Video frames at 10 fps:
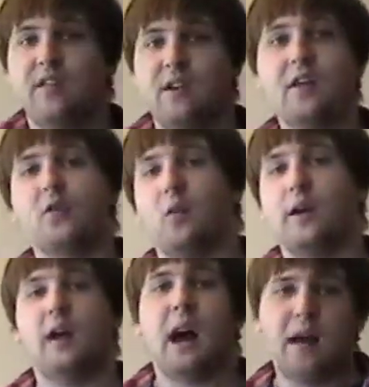The other
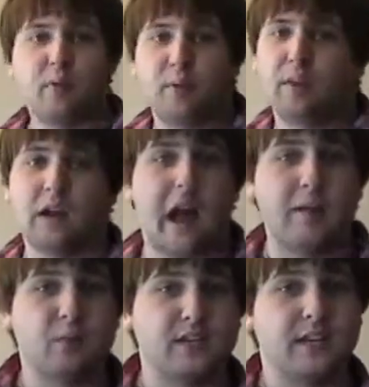one,
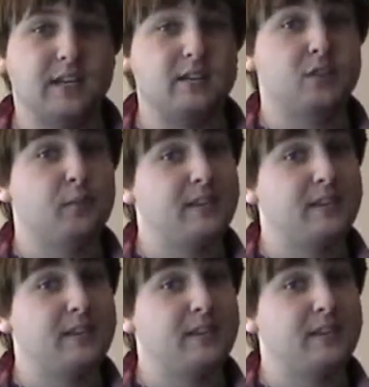I'm pretending to